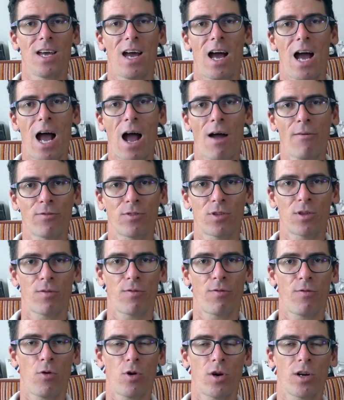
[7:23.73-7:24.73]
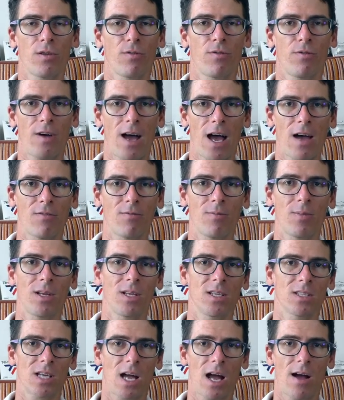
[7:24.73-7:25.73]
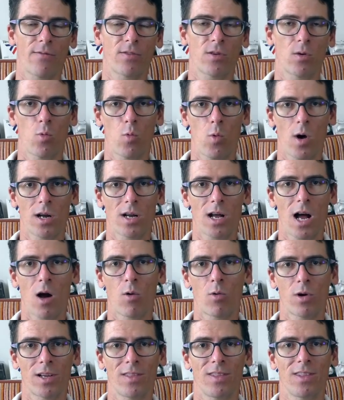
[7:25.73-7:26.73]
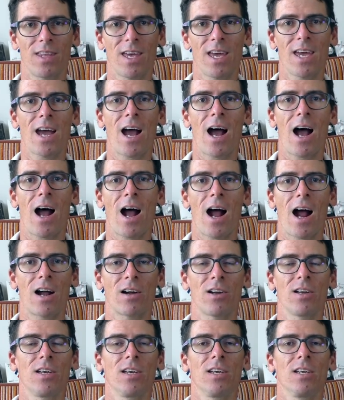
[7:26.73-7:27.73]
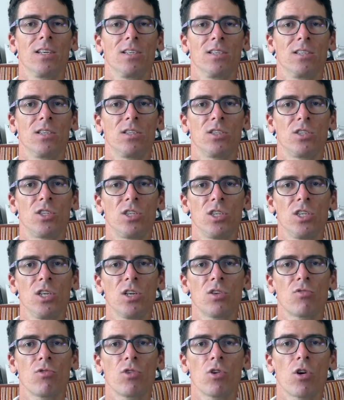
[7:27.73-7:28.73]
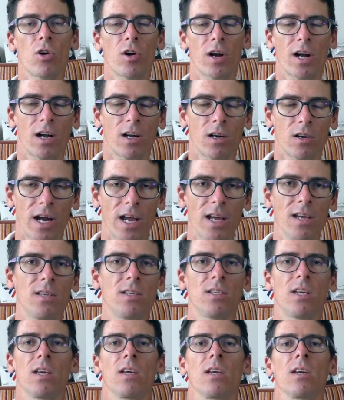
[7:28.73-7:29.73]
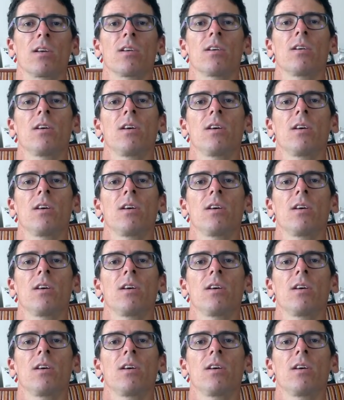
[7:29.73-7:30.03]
after 45 minutes, after 1 hour, they are deteriorating.